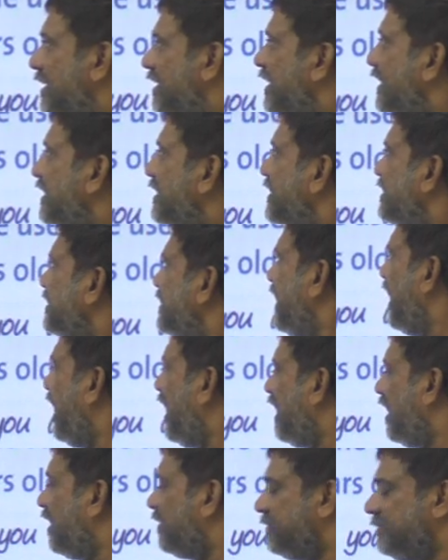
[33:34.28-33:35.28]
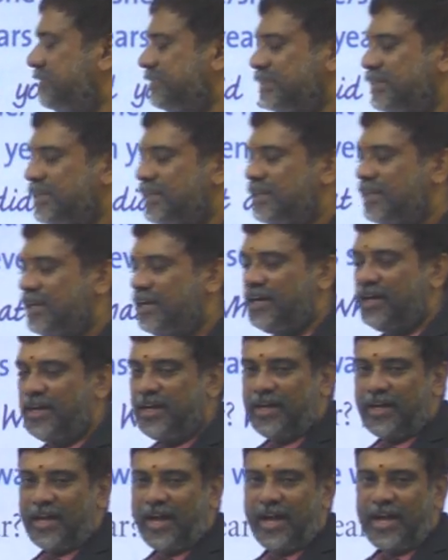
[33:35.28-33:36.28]
let us
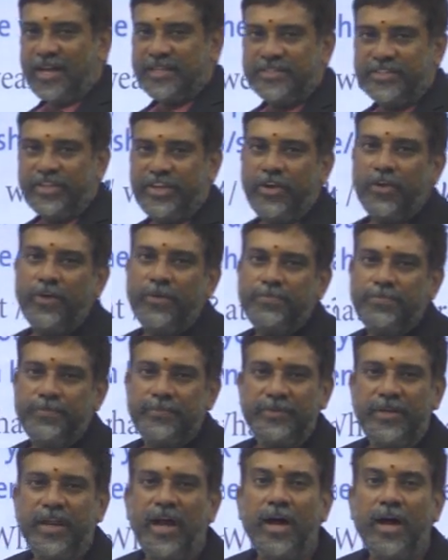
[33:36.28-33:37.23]
ask your